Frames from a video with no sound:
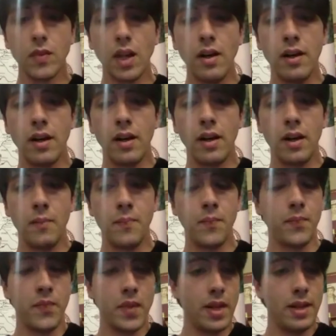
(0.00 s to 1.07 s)

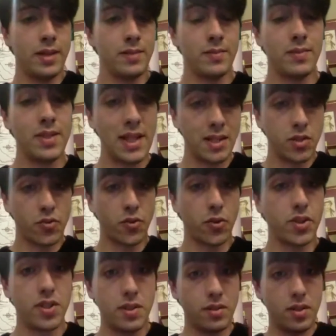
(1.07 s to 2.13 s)
And that's, of
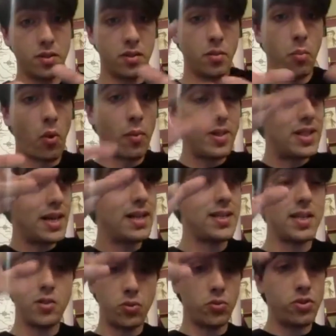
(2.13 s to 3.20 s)
course, the moment, as
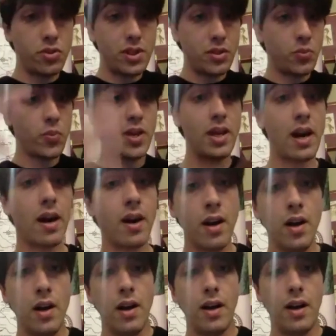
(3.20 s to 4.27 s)
I told you, that we are
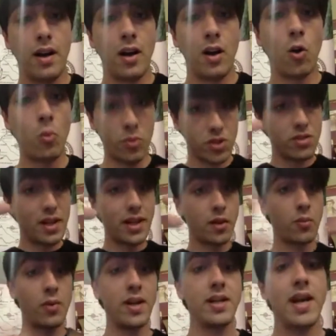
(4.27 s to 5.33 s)
almost like
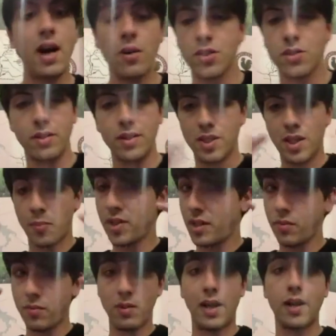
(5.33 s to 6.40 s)
right now. So it's
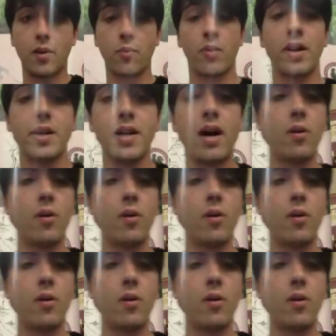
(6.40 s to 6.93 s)
happening like right now,